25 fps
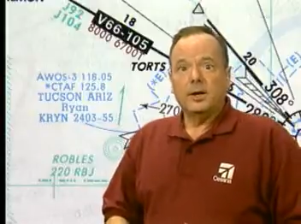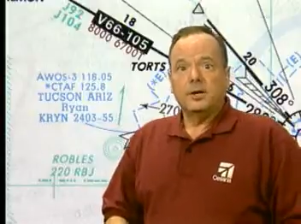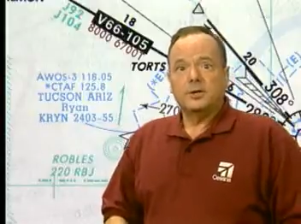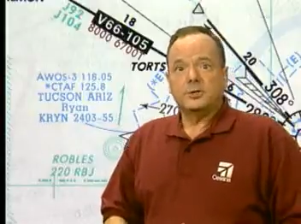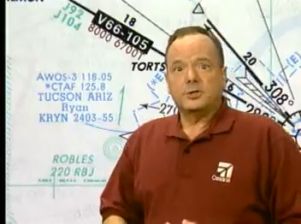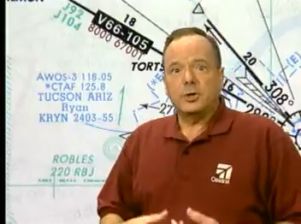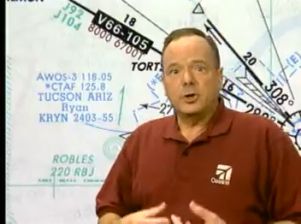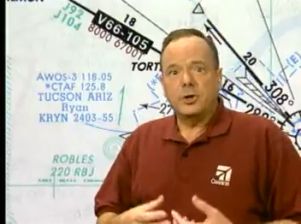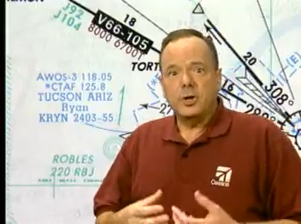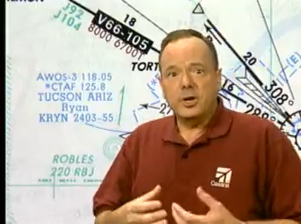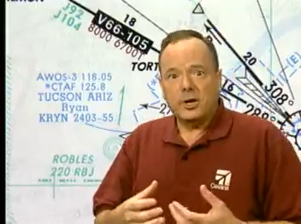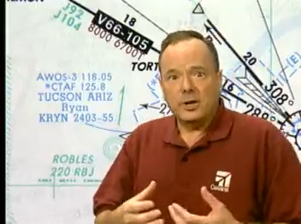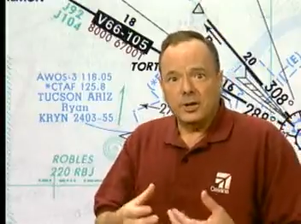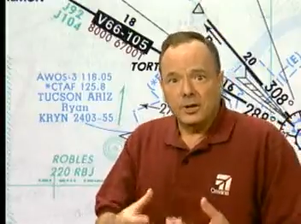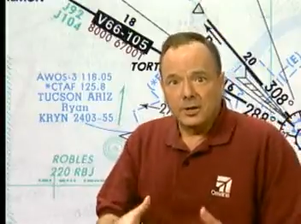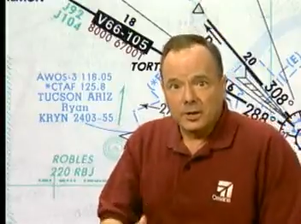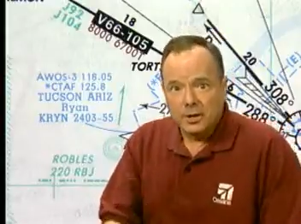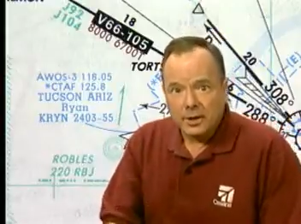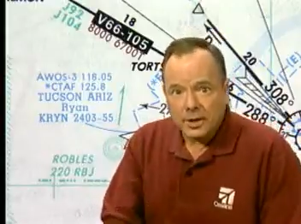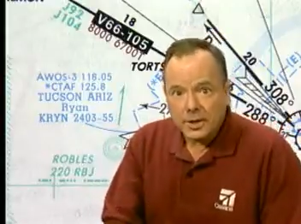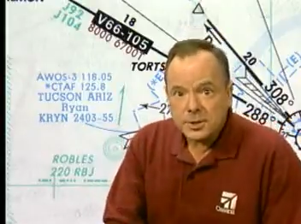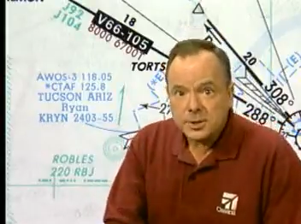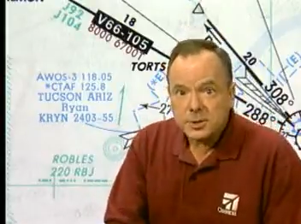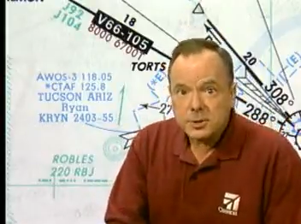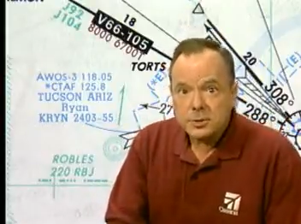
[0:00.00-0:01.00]
so you can
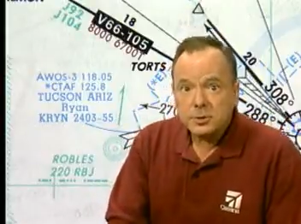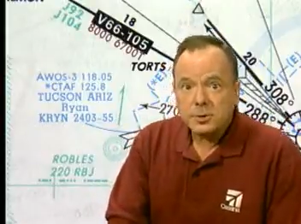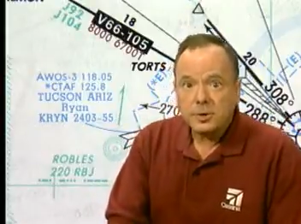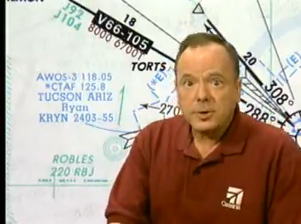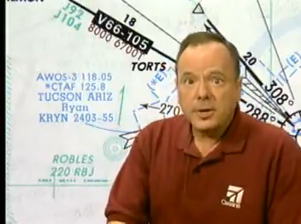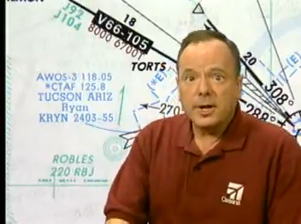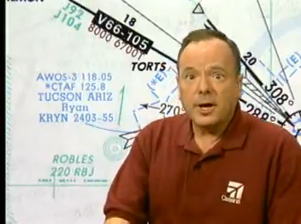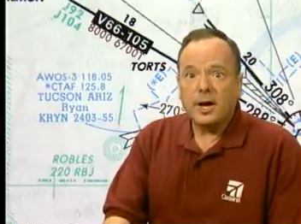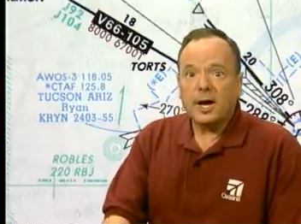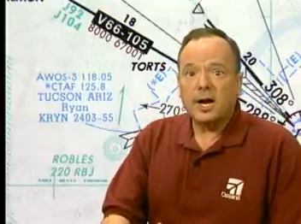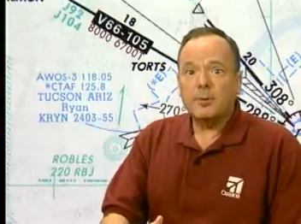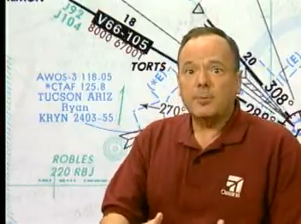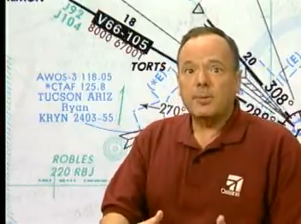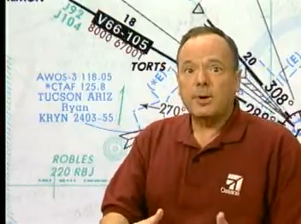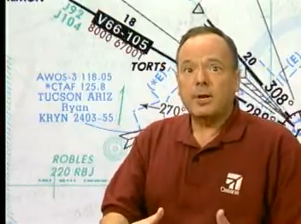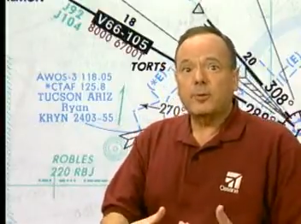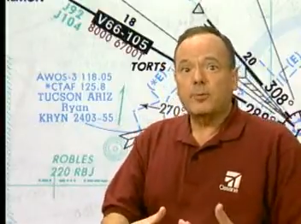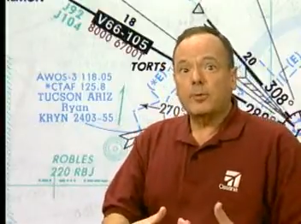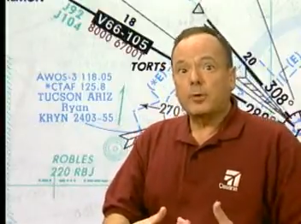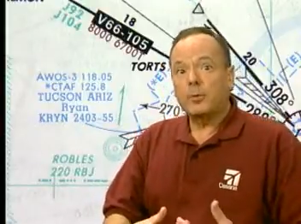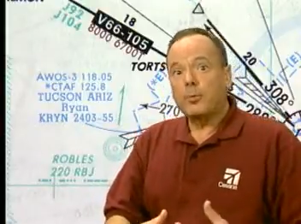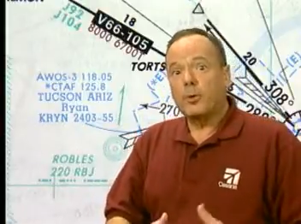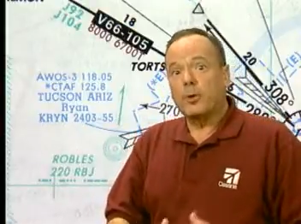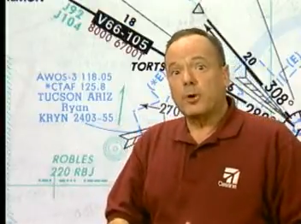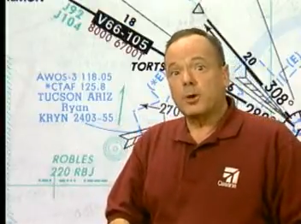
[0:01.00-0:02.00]
listen to the automated
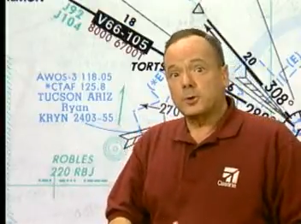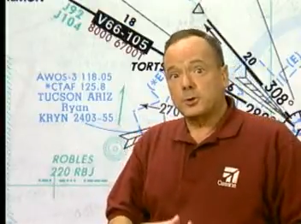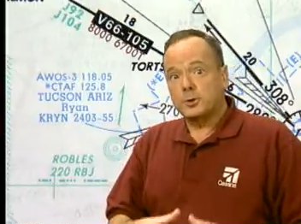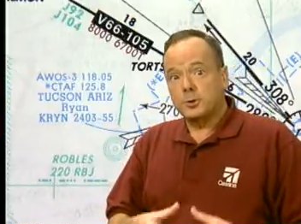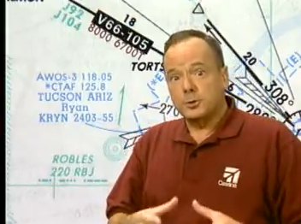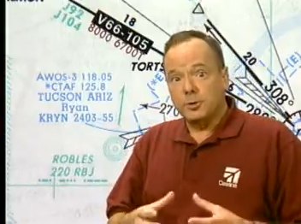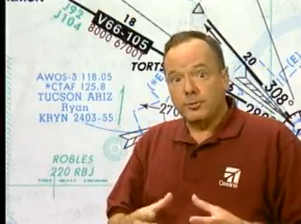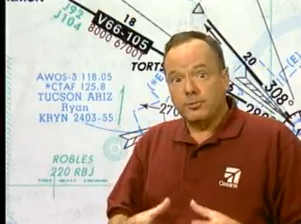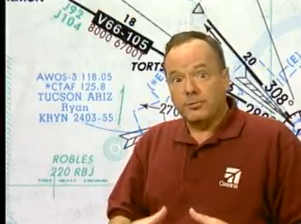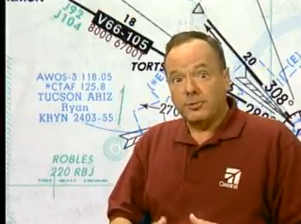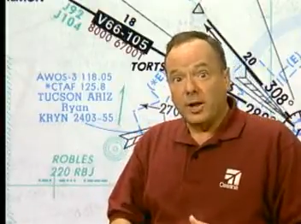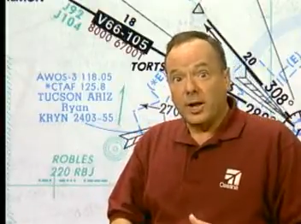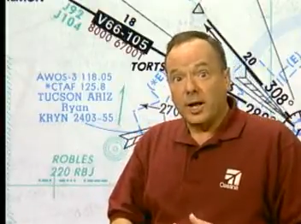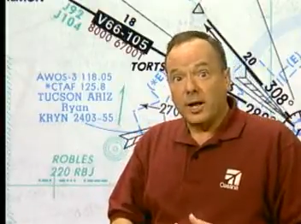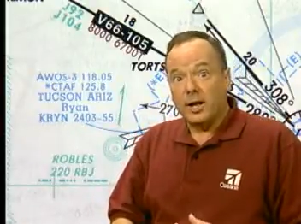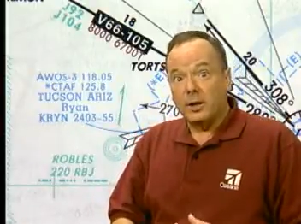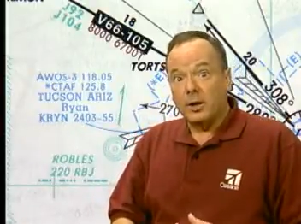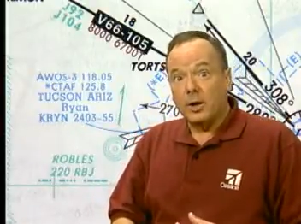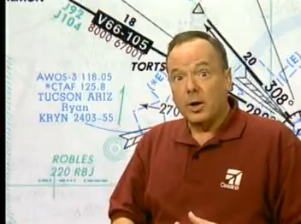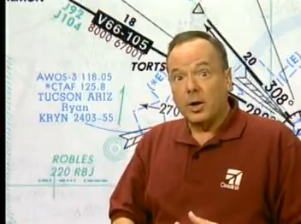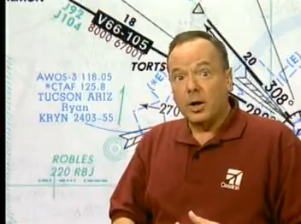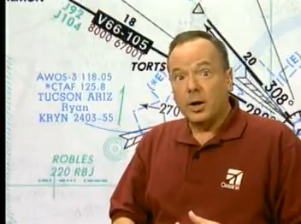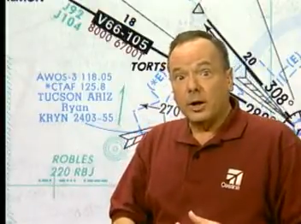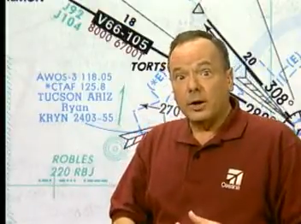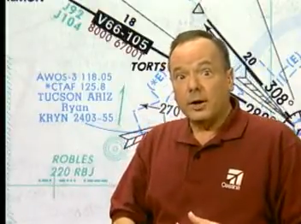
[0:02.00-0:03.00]
reports as you fly
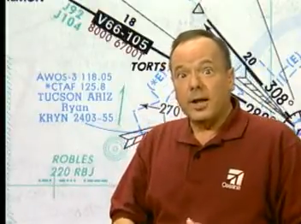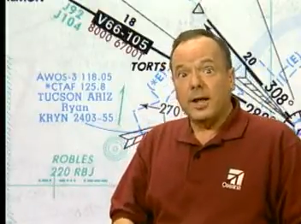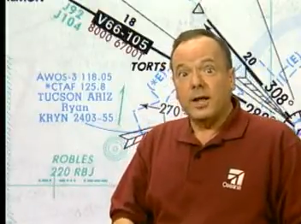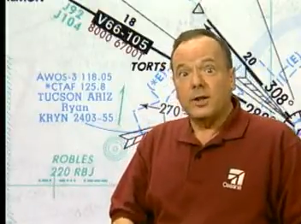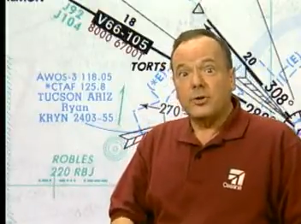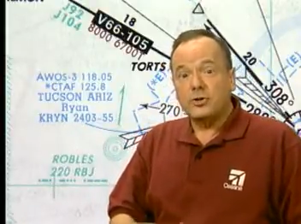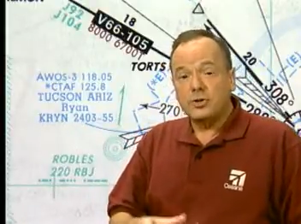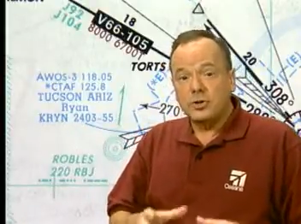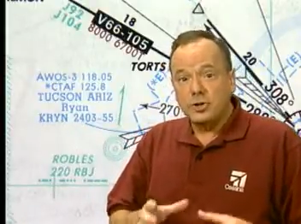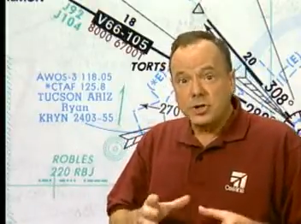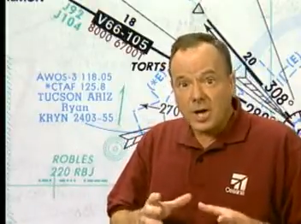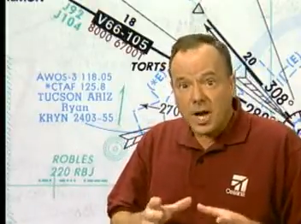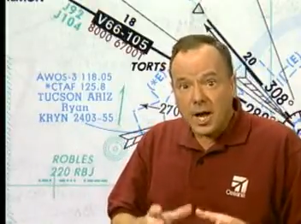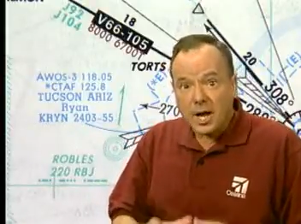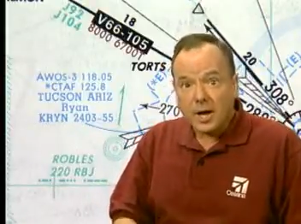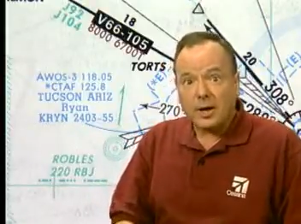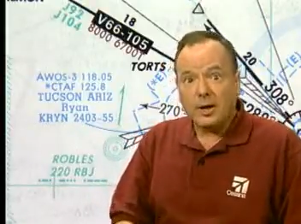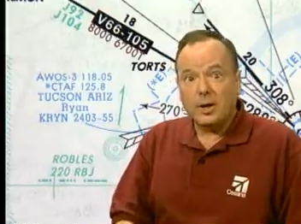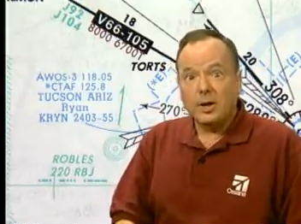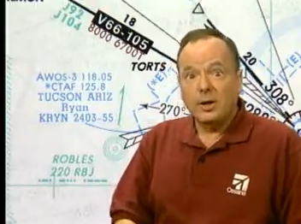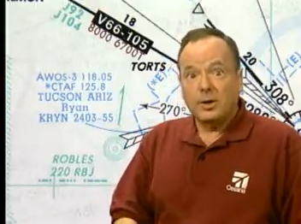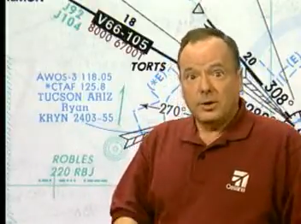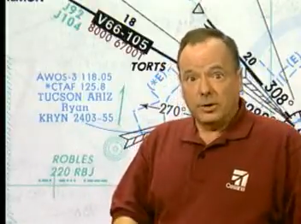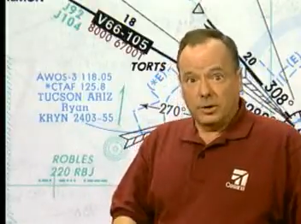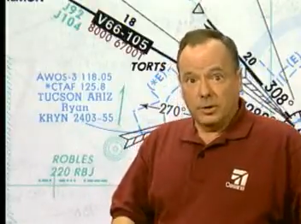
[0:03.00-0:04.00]
along and
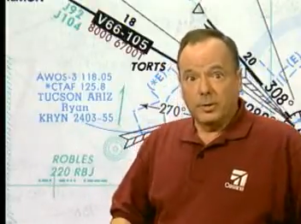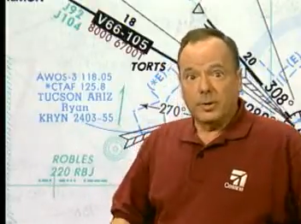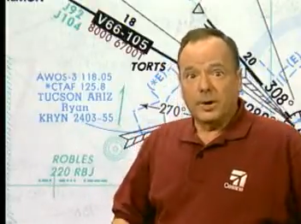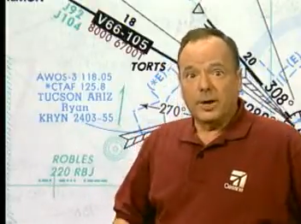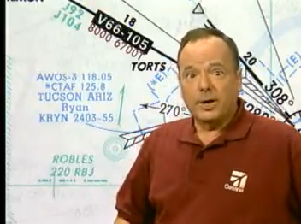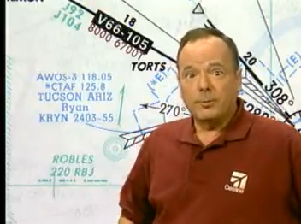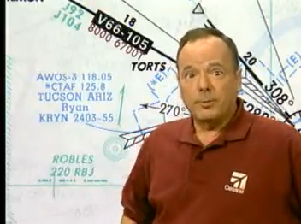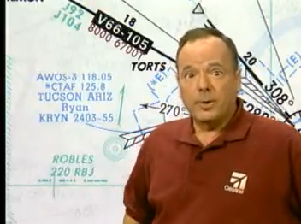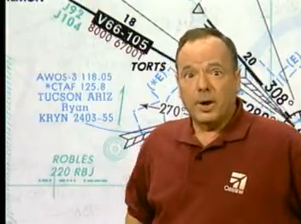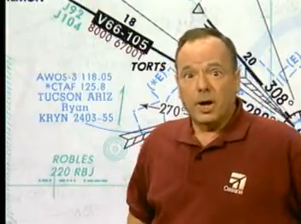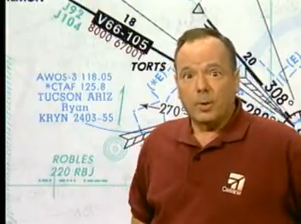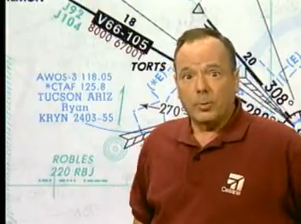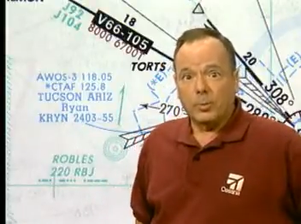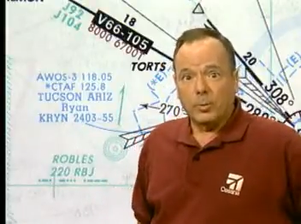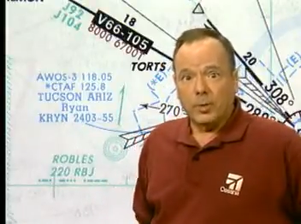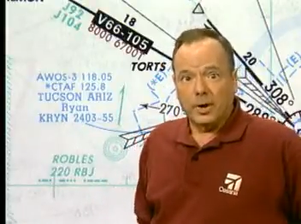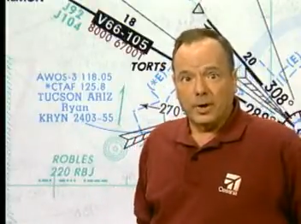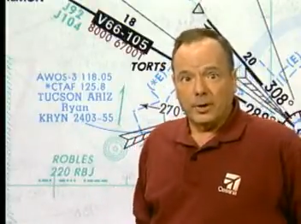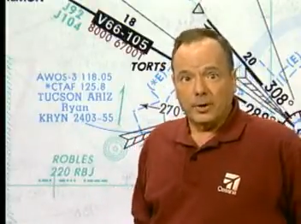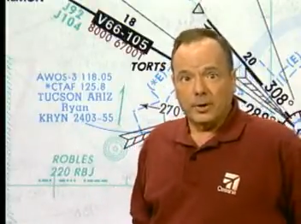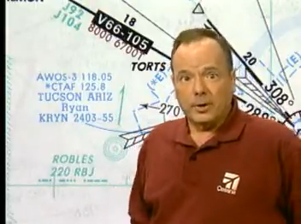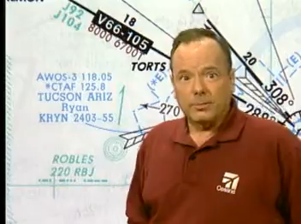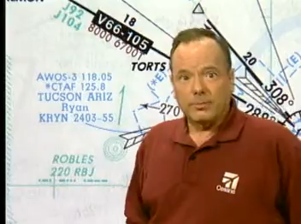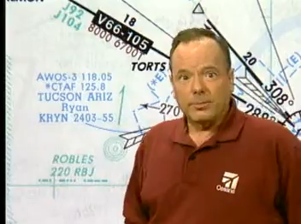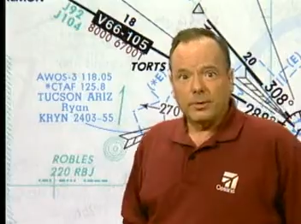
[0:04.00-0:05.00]
check your en route
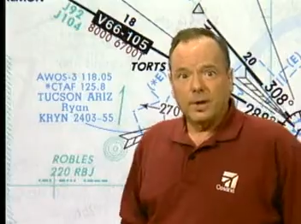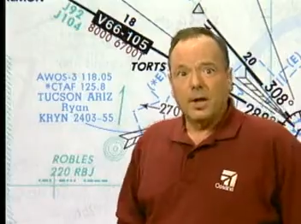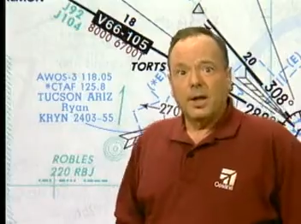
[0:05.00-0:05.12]
weather.